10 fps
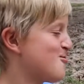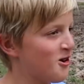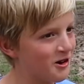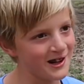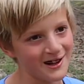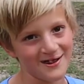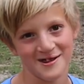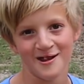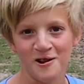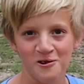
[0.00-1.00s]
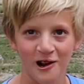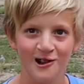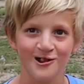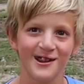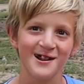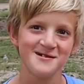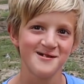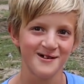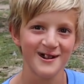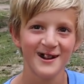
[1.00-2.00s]
Try to get the state record
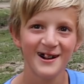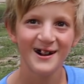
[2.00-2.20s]
next year.